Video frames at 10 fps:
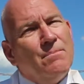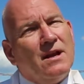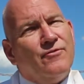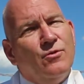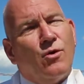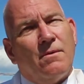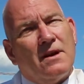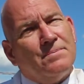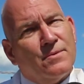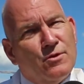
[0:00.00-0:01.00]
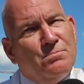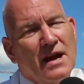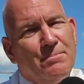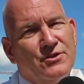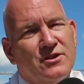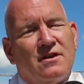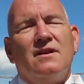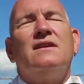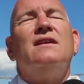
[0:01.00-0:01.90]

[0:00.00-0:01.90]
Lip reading: But if you warm it up to room temperature,